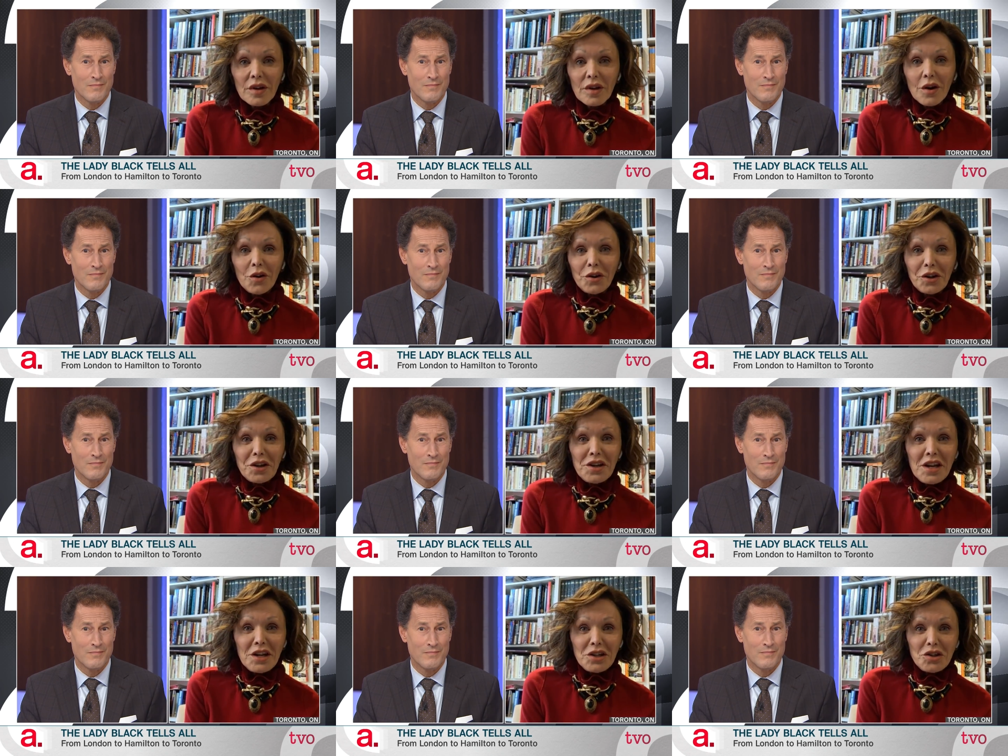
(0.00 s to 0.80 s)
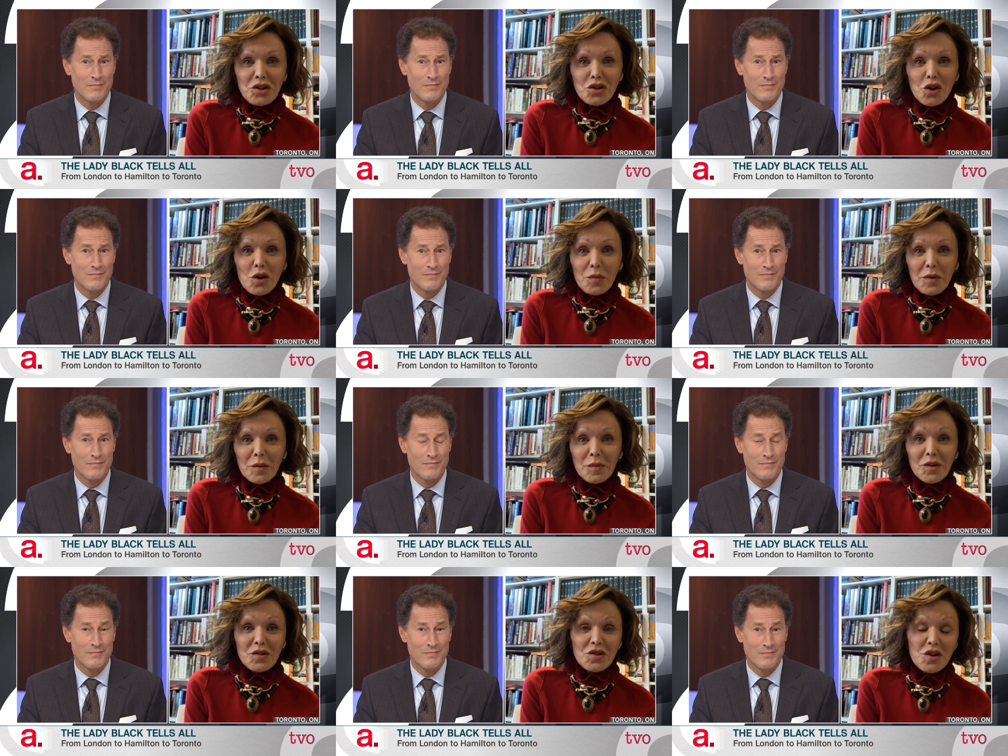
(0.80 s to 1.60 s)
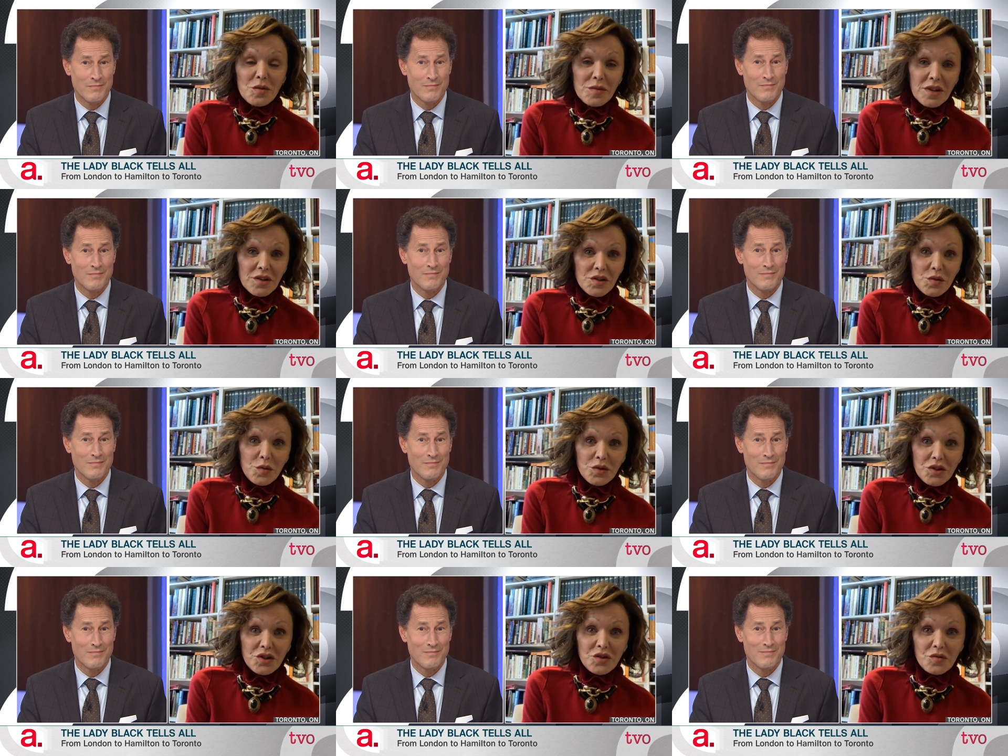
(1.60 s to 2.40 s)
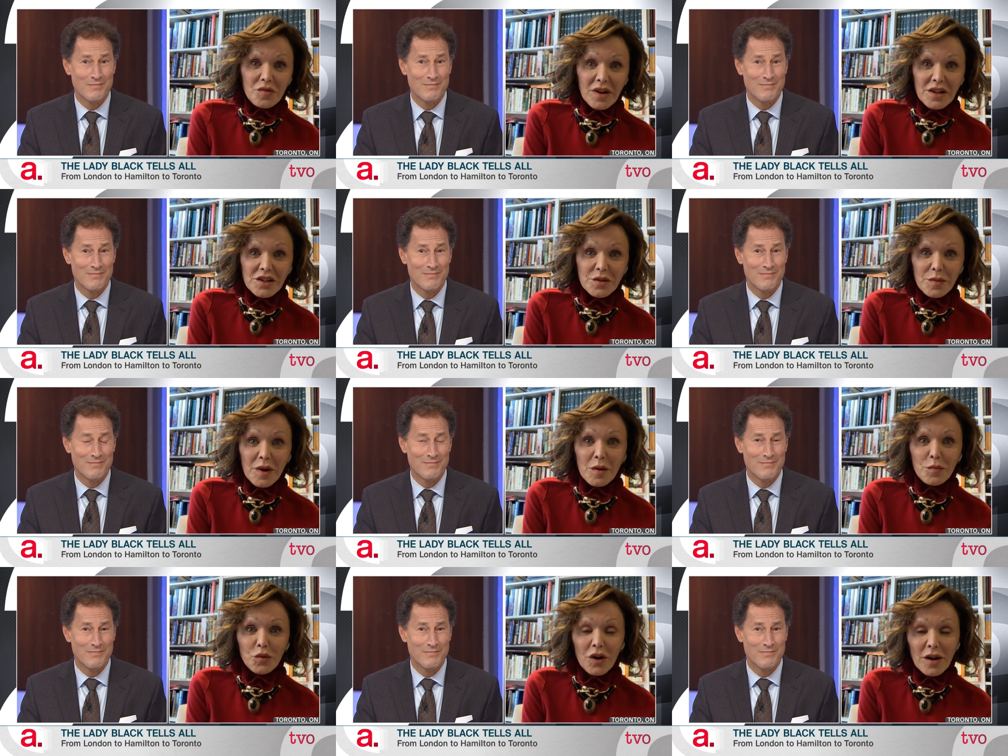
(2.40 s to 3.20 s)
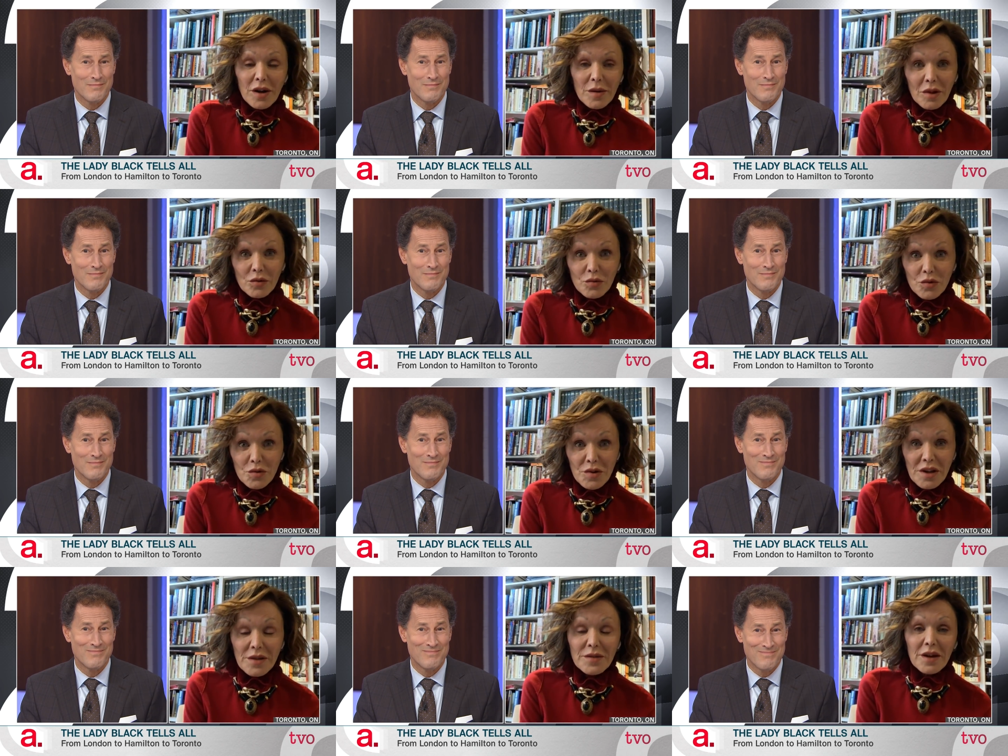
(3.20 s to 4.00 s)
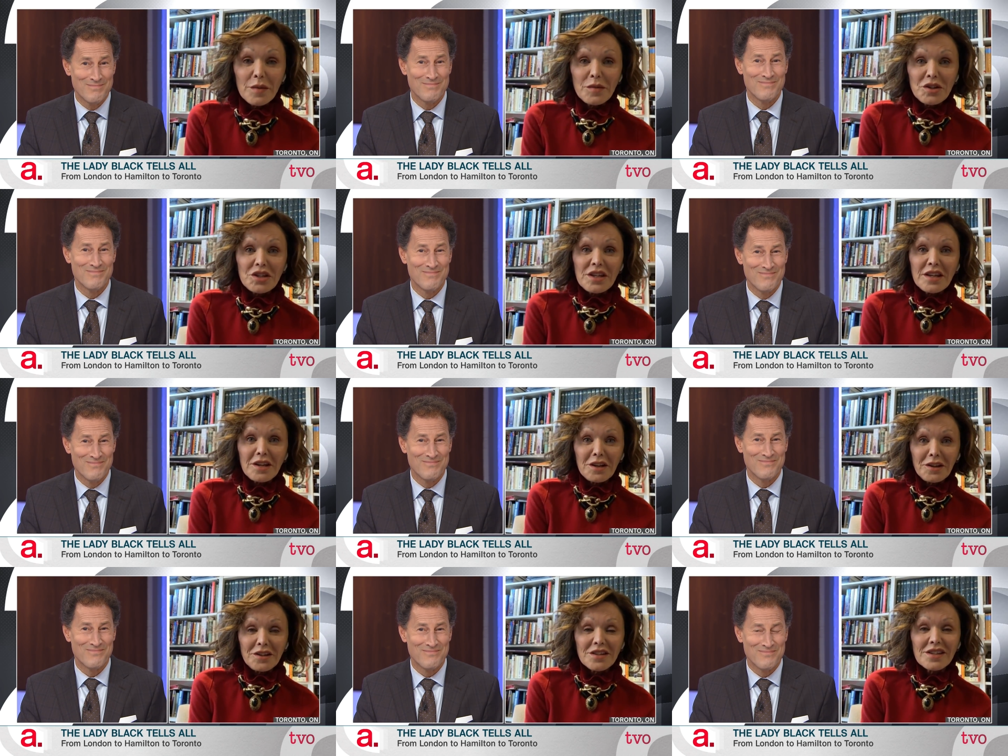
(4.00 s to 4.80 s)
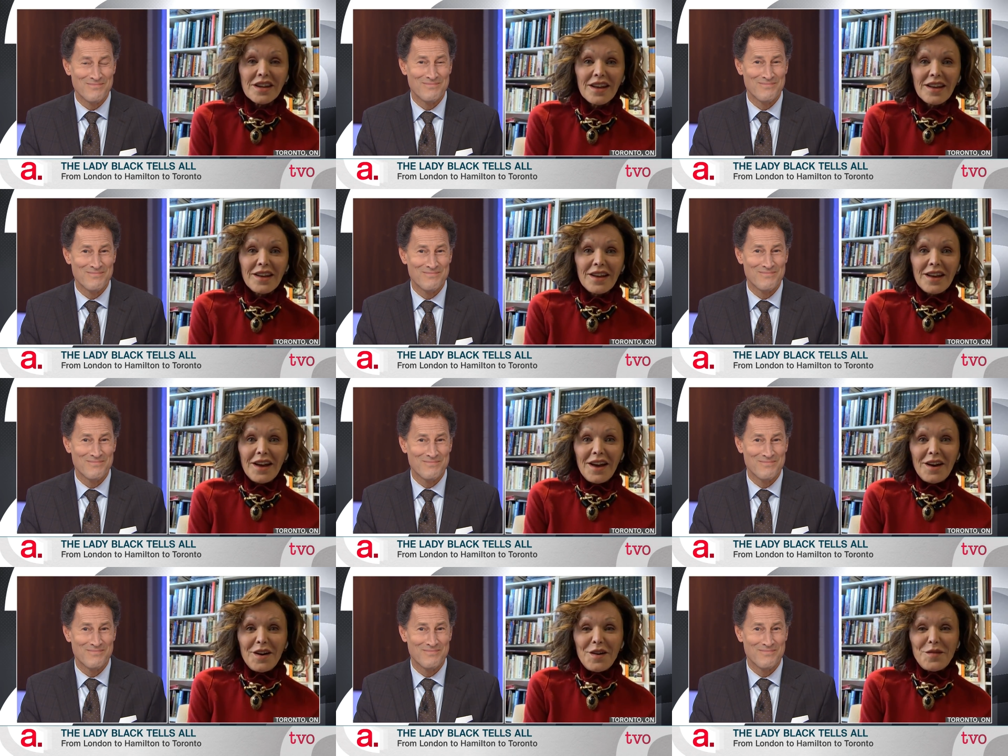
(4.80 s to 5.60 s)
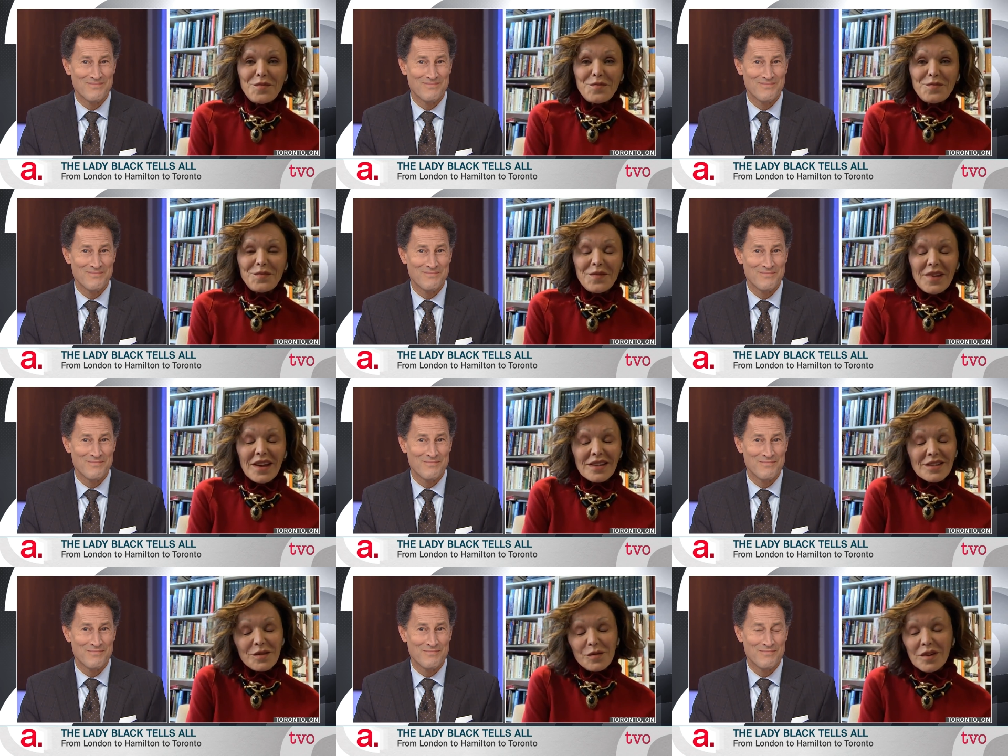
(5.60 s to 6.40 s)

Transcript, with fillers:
Speaker 1: on a Canadian topic because nobody else wanted to write about Brian Mulroney coming to England. Um, and it